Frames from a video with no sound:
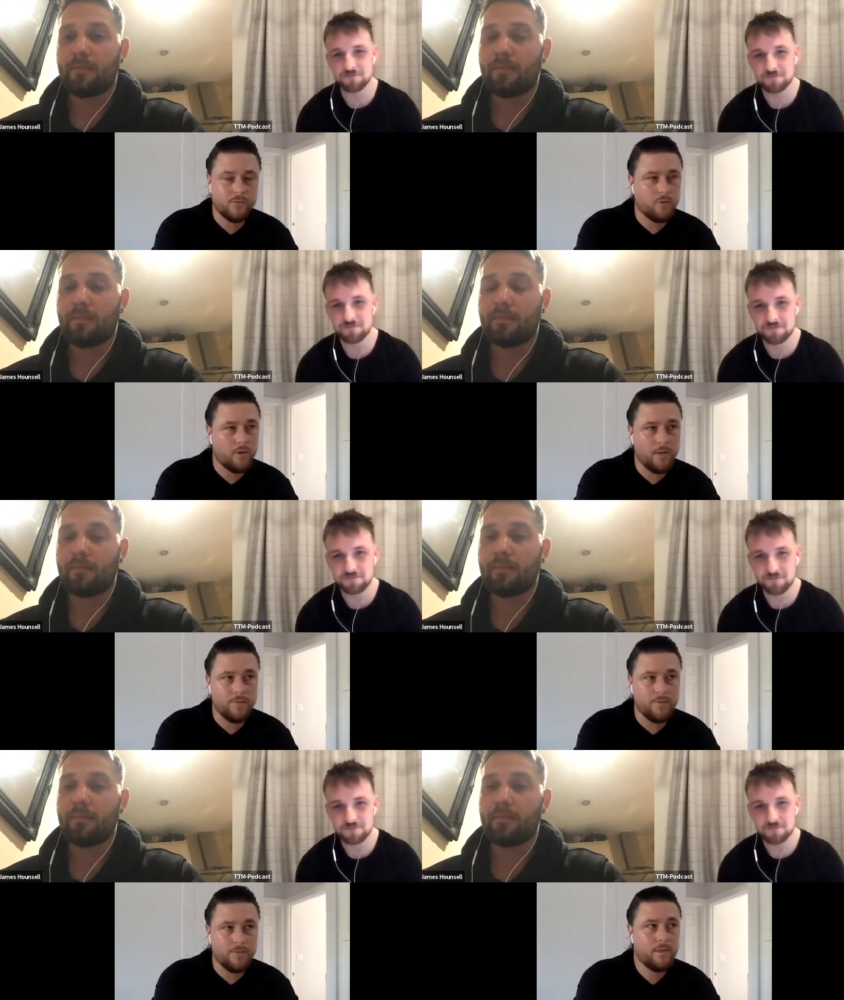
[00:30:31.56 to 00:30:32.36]
Speaker 1: and his
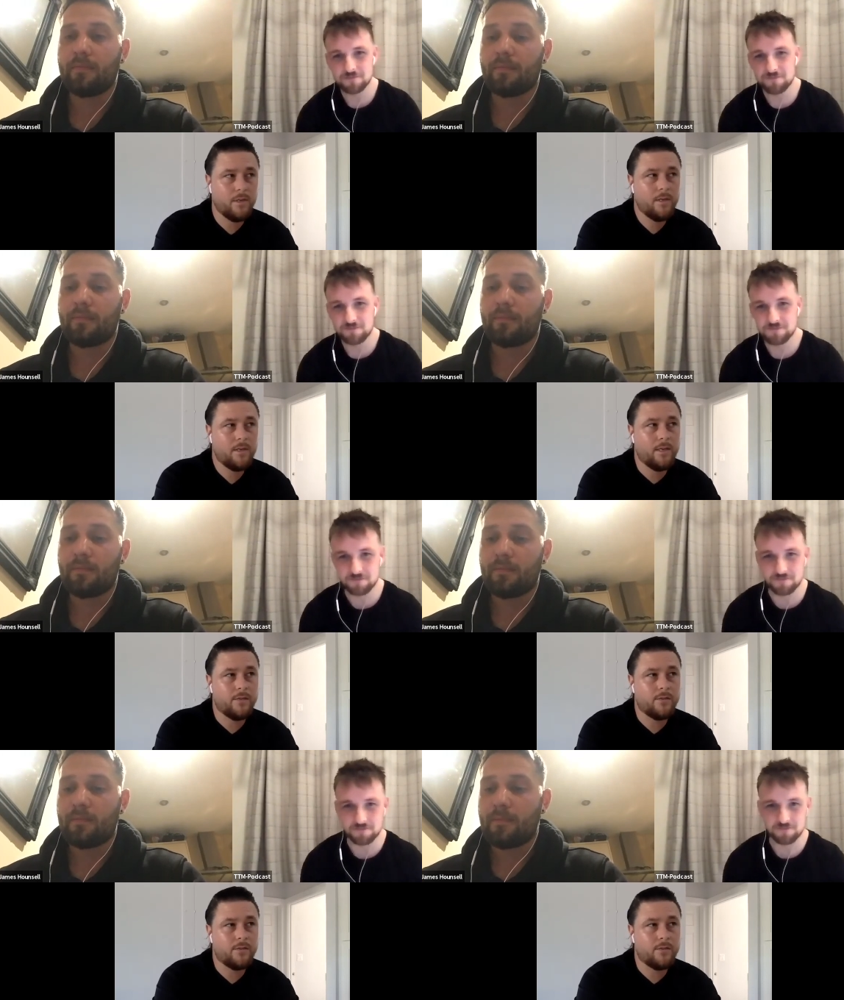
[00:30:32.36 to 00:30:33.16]
drive, and
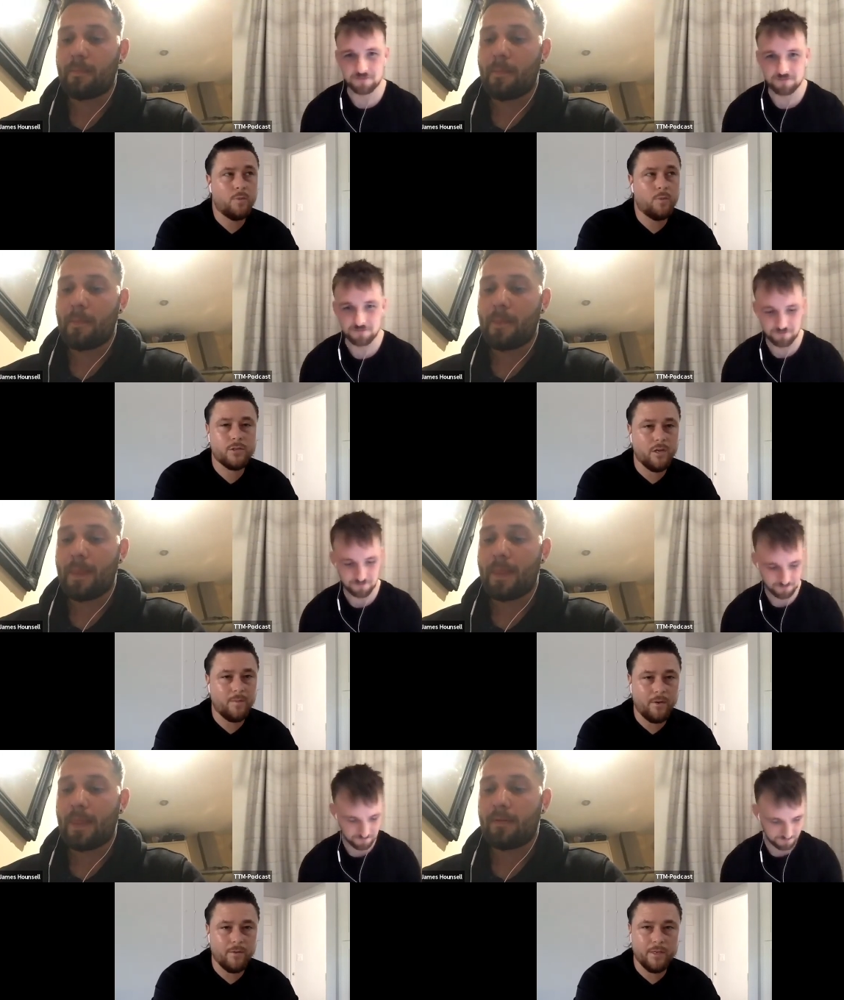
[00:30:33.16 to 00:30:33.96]
he's so
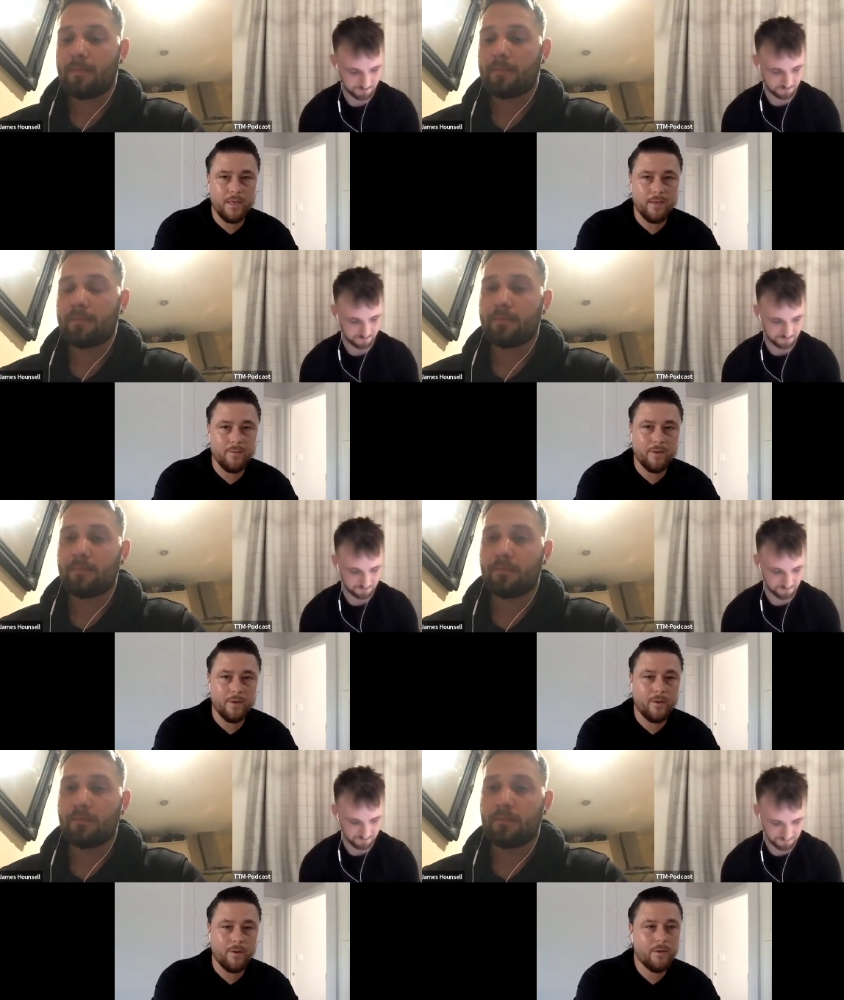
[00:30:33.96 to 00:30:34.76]
passionate about the game
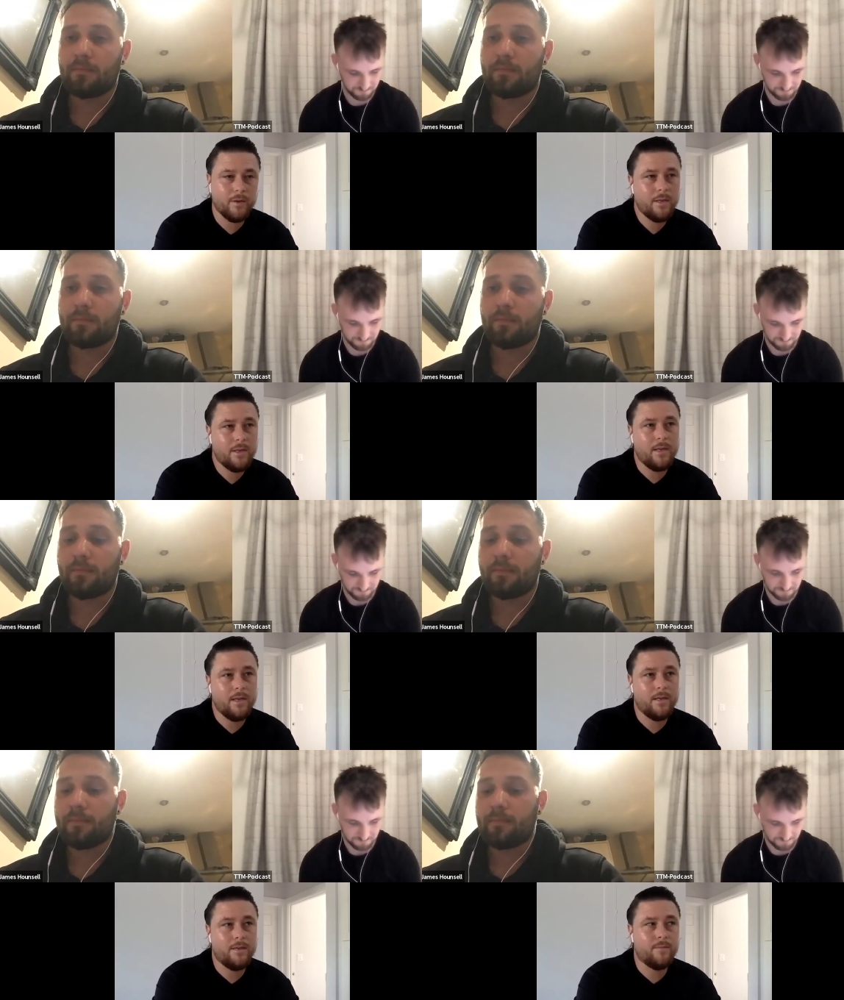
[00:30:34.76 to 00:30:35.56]
and about
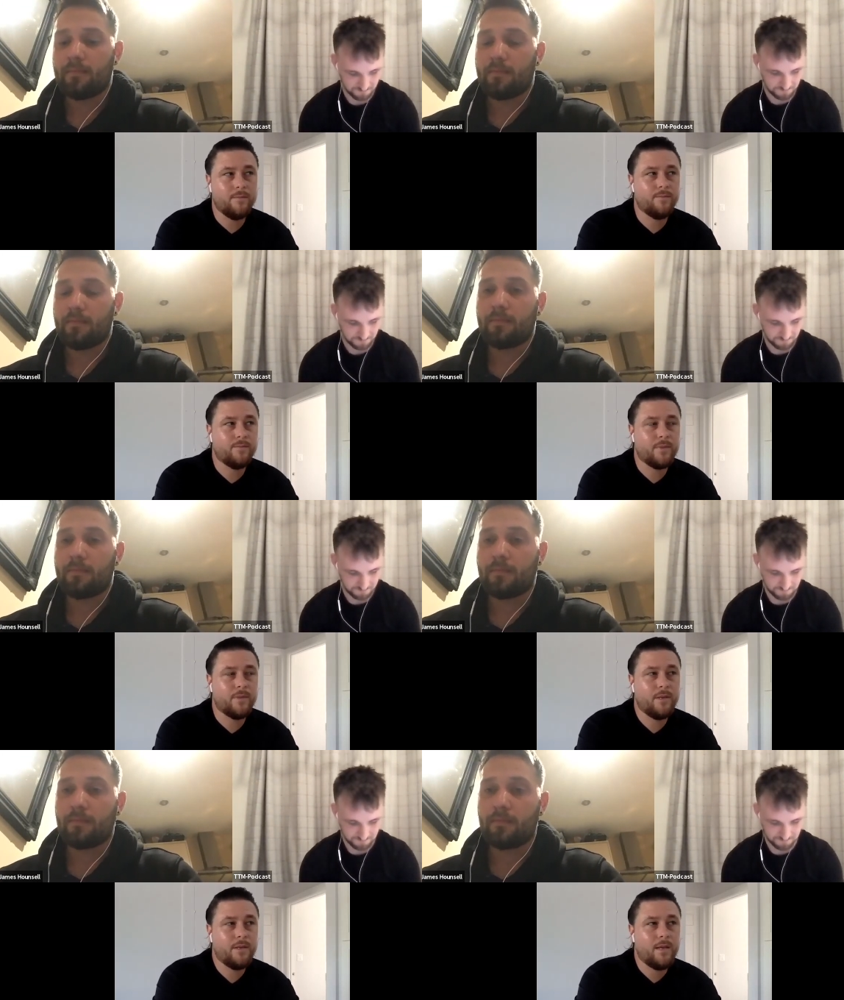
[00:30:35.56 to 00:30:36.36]
um,
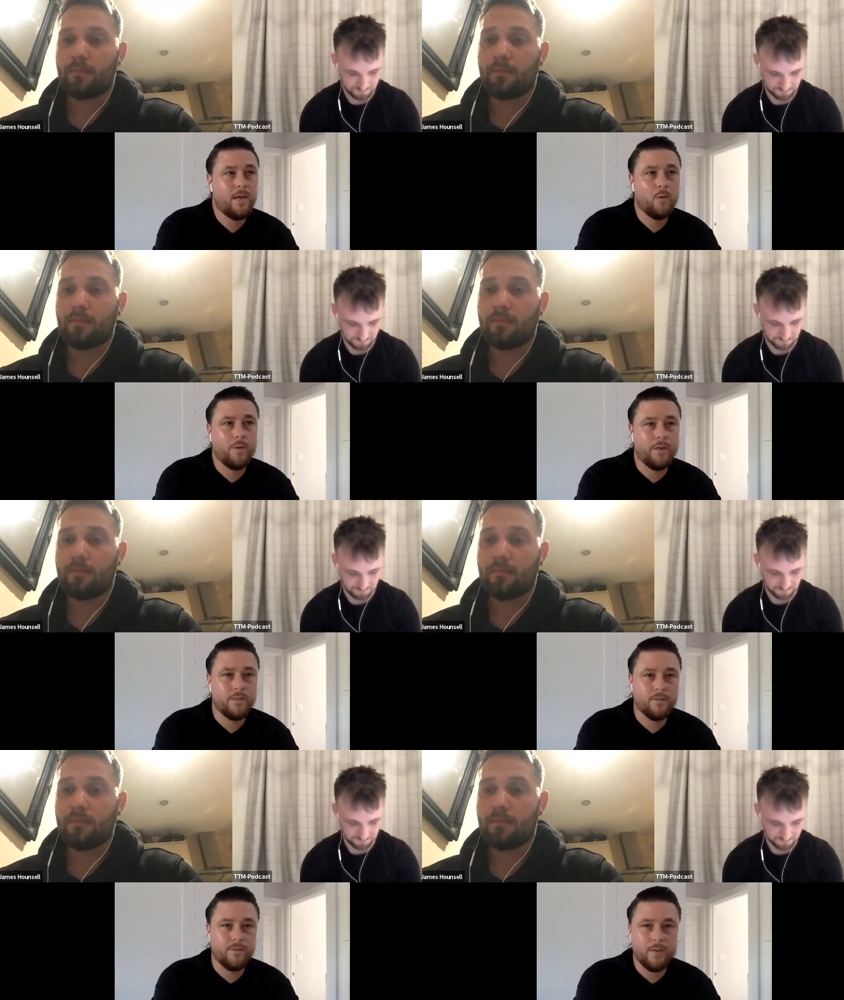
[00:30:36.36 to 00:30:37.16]
helping and
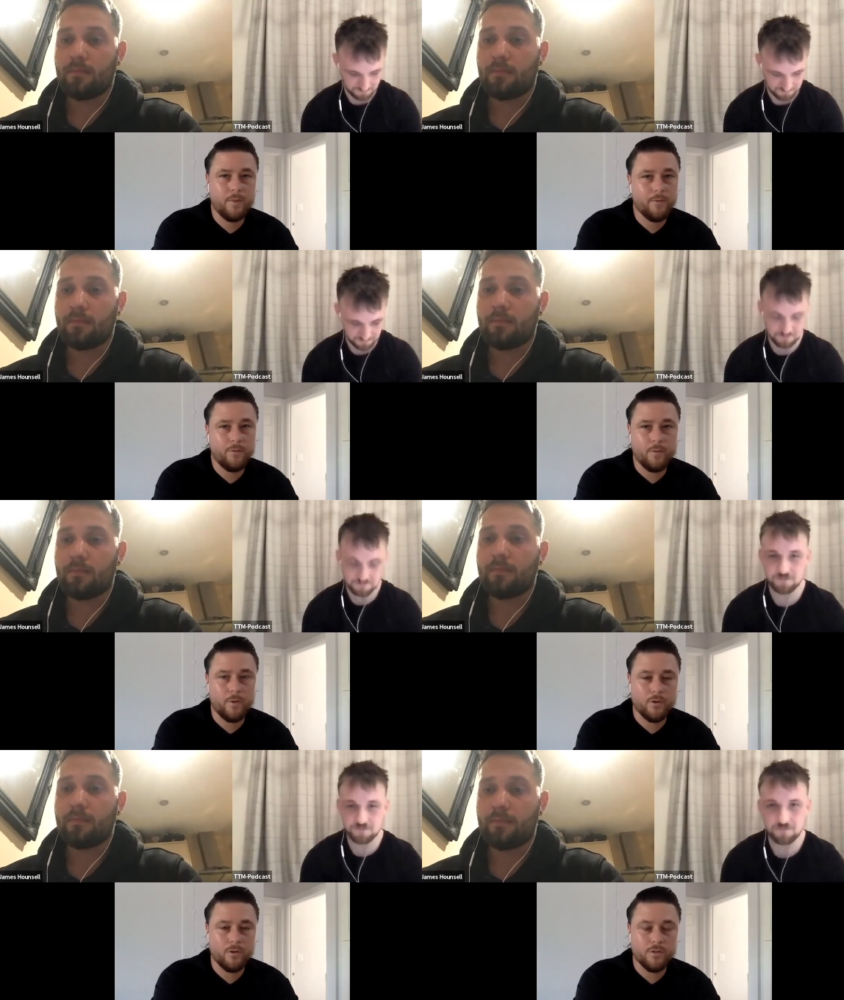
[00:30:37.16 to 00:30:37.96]
developing football
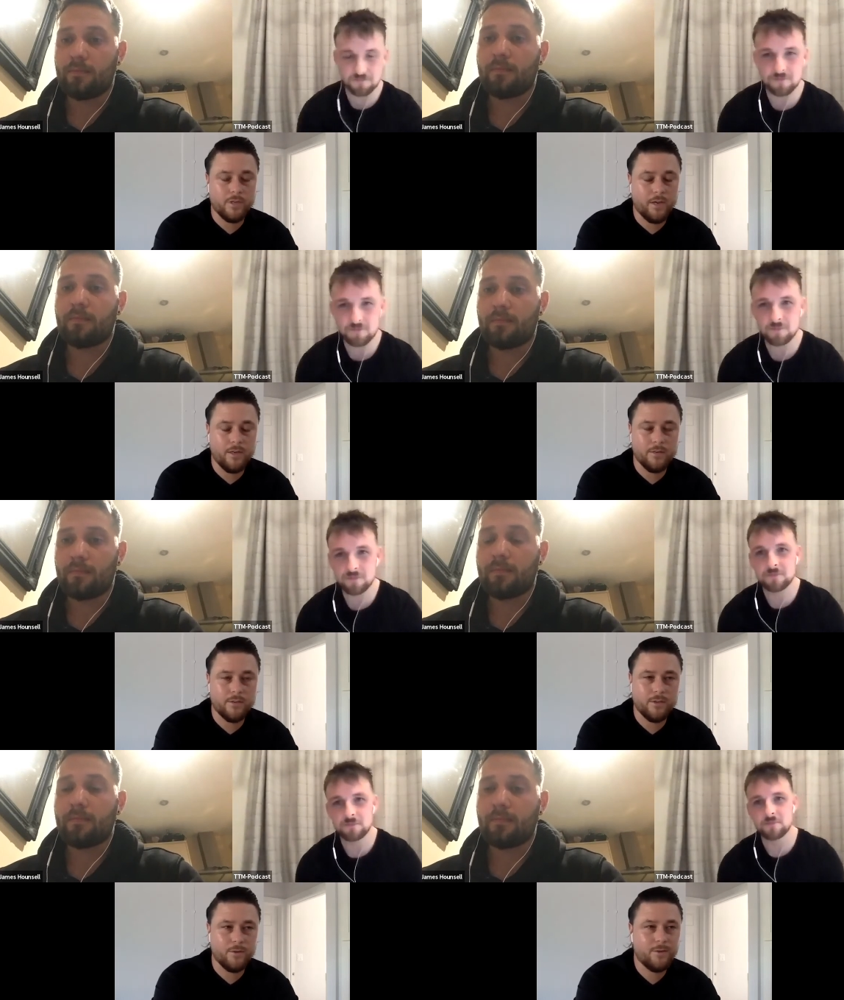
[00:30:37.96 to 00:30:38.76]
across the island.
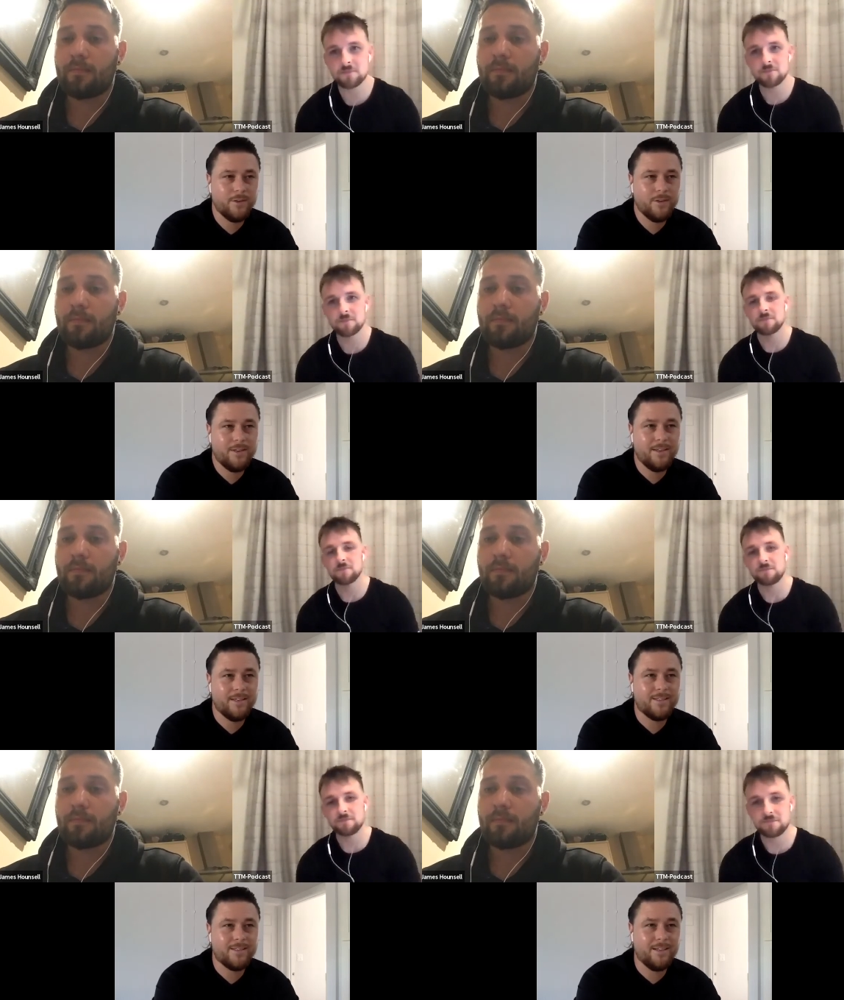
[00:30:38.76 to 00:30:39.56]
So
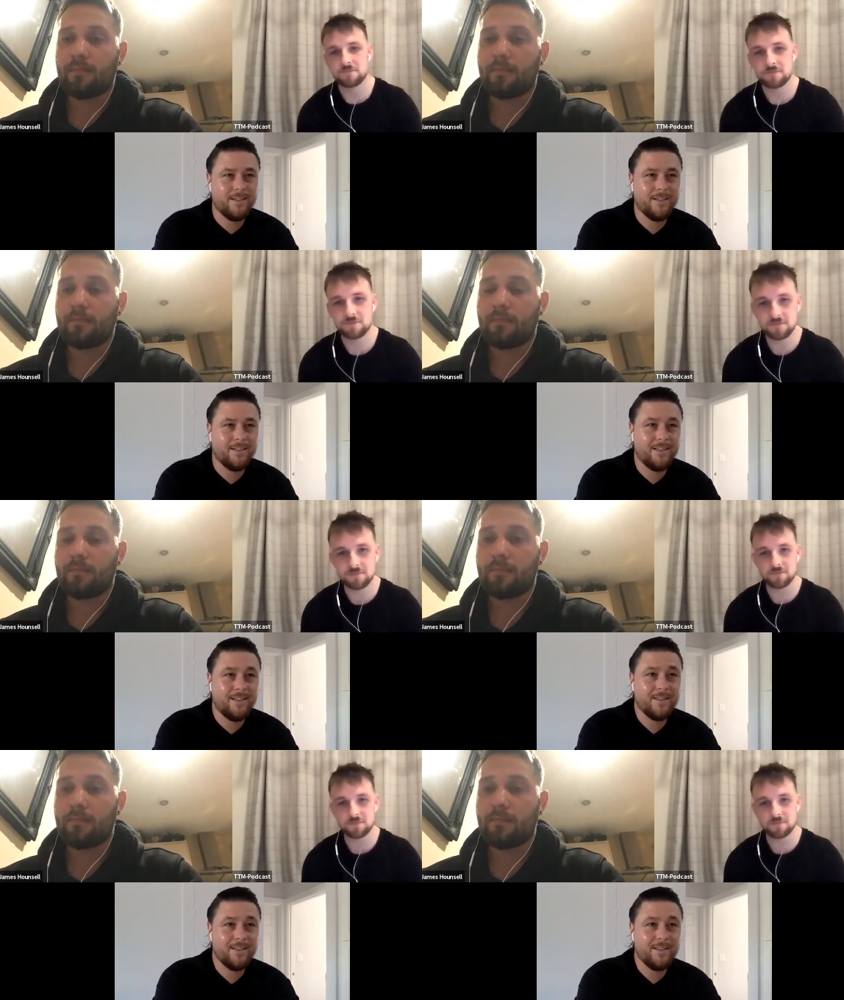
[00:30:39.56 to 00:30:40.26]
it's uh, yeah,